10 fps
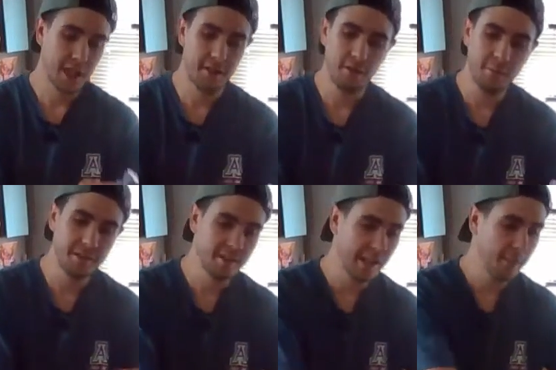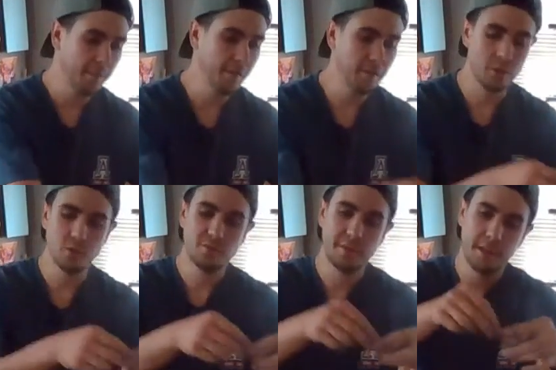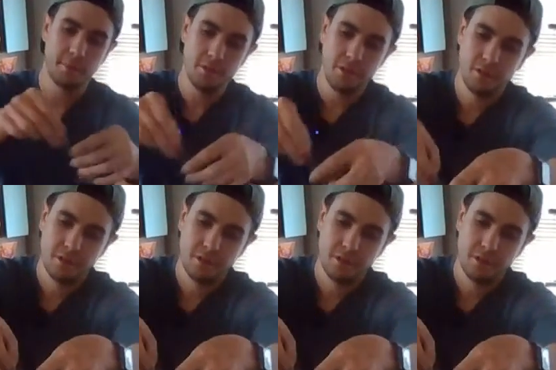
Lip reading: and I'm going to be taping the newspaper